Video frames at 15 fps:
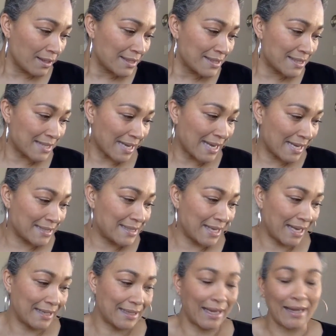Singing
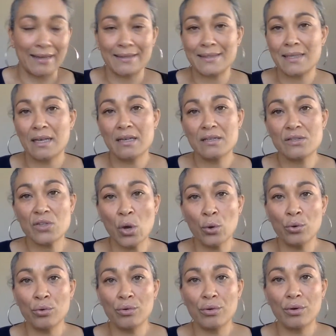techniques.
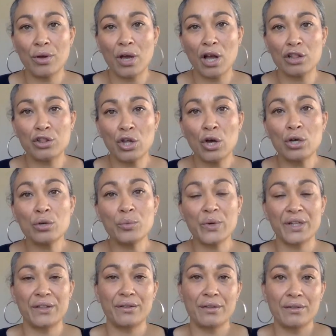So along
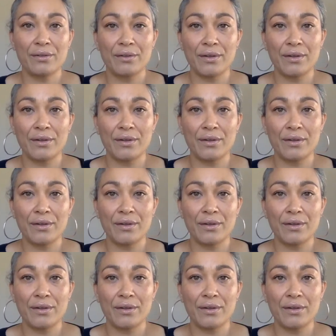with,